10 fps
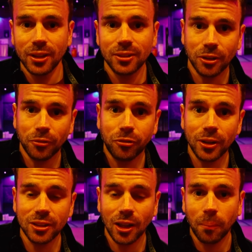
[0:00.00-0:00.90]
So
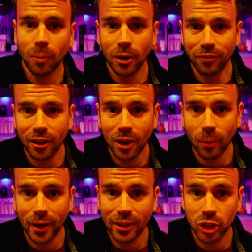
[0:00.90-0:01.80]
for example, if I
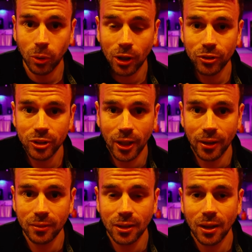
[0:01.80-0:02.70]
weigh 12
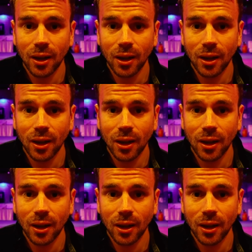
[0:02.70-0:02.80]
stone,